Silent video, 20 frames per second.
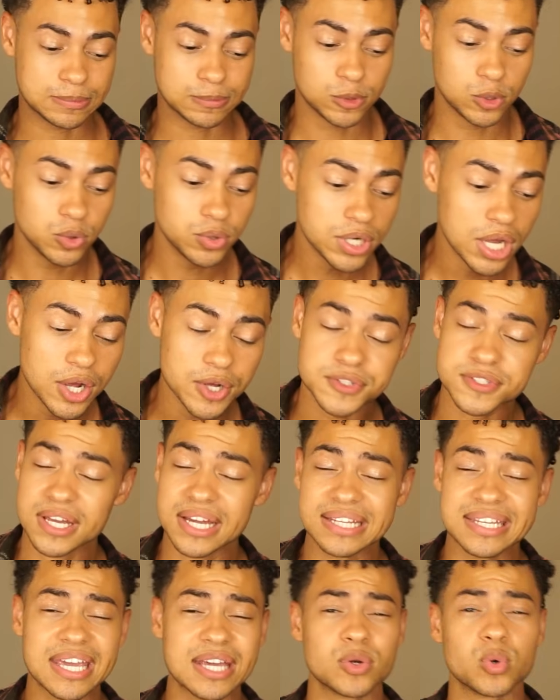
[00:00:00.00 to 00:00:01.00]
Who knows?
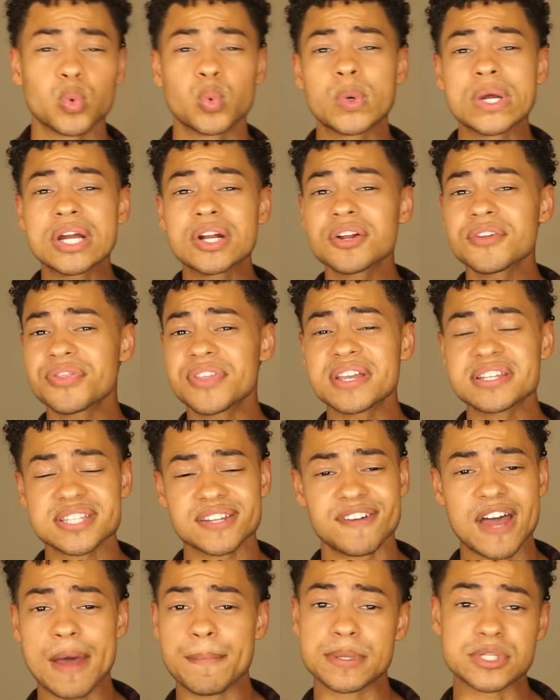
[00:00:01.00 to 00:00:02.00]
Again, weirder things
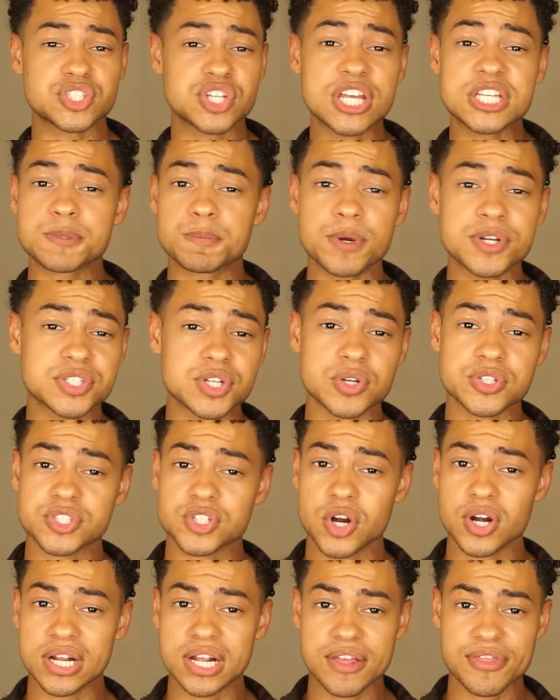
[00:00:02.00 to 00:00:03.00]
have happened. Chase Briscoe
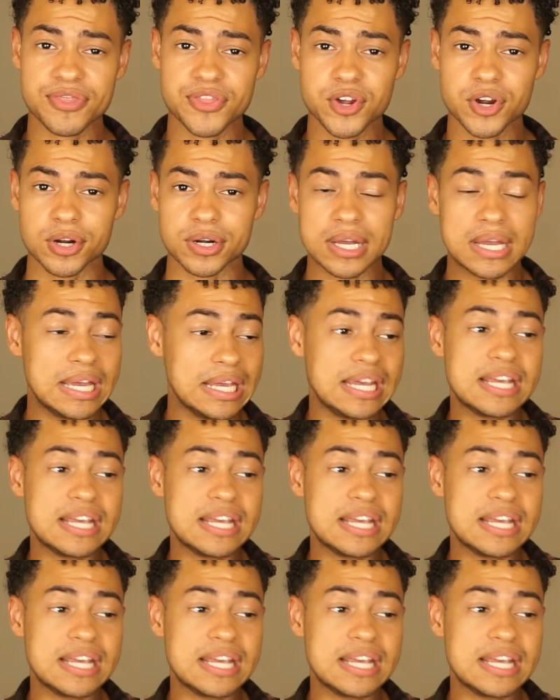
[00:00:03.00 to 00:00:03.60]
starting in third.